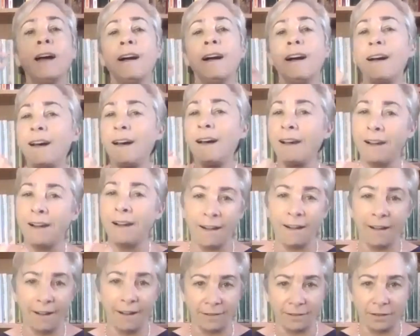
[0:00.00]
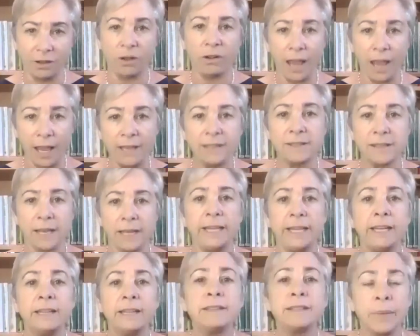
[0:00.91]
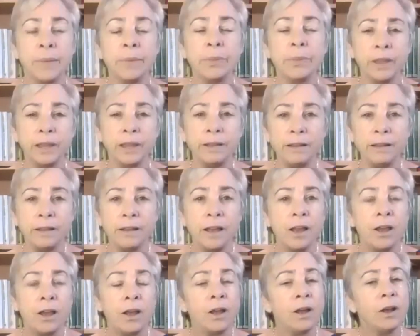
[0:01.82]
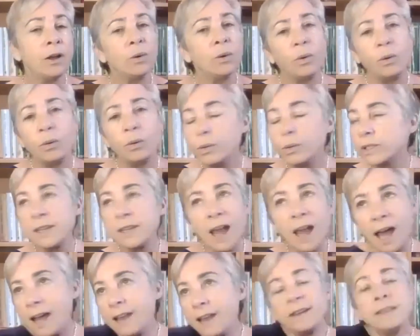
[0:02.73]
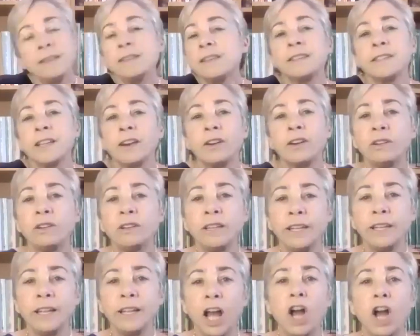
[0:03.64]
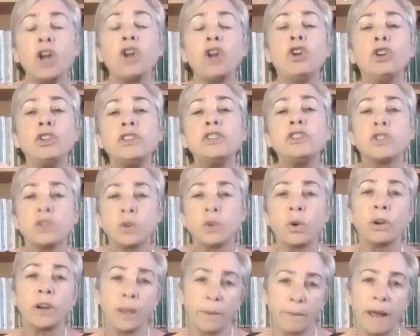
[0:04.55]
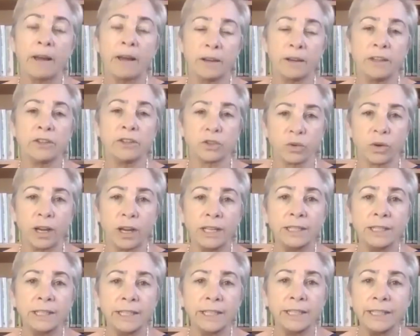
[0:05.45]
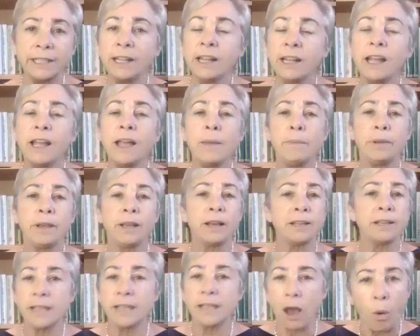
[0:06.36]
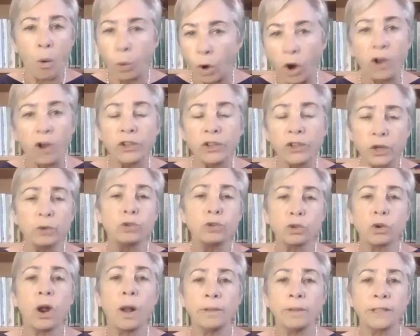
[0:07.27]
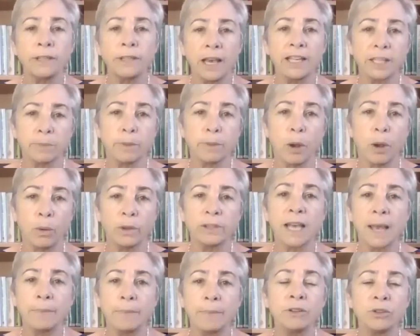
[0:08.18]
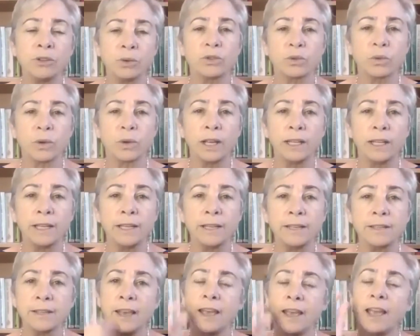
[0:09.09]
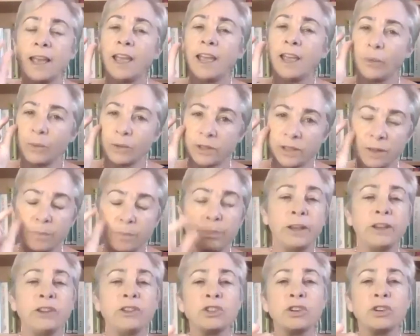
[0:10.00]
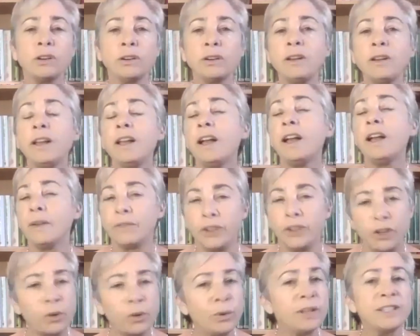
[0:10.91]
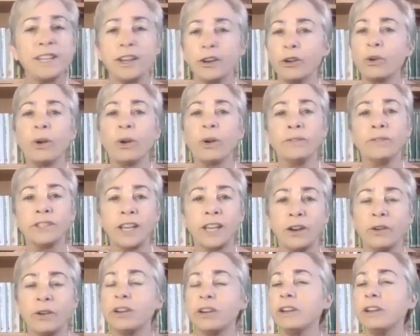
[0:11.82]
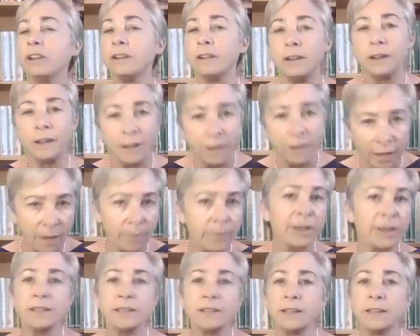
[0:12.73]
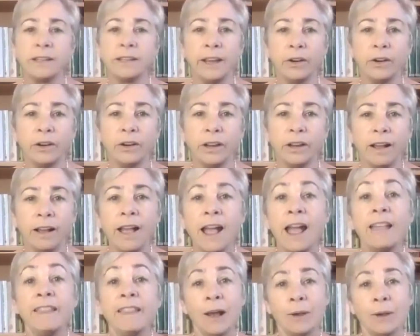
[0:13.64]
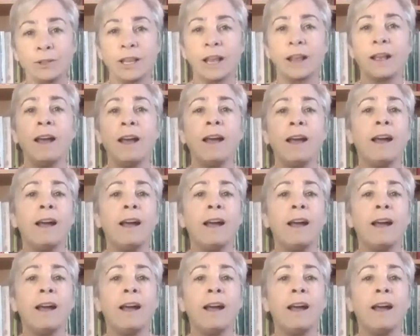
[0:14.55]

okay, because they needed something, was not necessarily a good story about an Israeli, because we're also traumatized about what's happened to Israelis. It was the picture of the US aircraft carrier coming into the area. That was like,